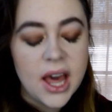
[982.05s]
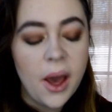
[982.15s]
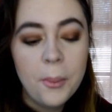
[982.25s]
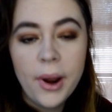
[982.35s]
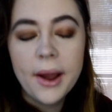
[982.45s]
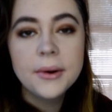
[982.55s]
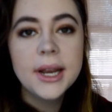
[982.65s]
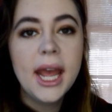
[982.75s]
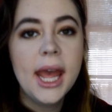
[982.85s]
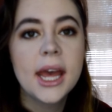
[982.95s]
That
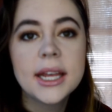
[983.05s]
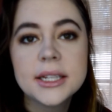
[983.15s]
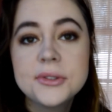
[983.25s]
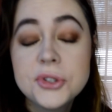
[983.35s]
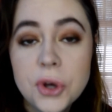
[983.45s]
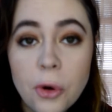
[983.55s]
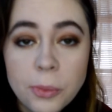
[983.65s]
brown is so